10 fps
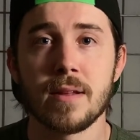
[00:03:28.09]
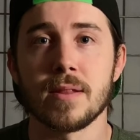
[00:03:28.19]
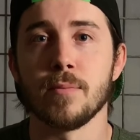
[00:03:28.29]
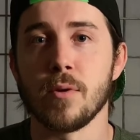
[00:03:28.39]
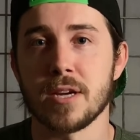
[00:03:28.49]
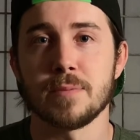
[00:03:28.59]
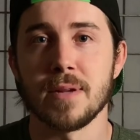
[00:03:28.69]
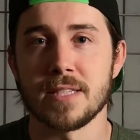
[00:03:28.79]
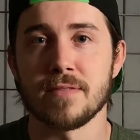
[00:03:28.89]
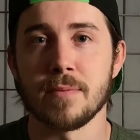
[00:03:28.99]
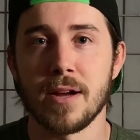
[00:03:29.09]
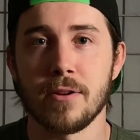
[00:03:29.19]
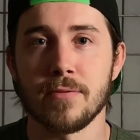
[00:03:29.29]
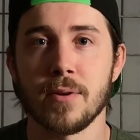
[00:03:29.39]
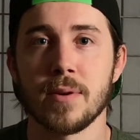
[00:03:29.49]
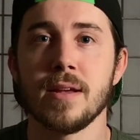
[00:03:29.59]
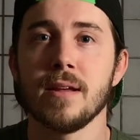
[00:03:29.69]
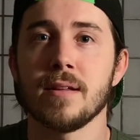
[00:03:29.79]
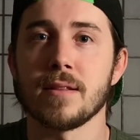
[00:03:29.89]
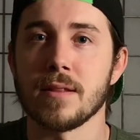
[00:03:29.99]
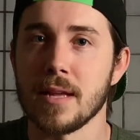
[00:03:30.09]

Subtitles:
The more expensive the microphone, the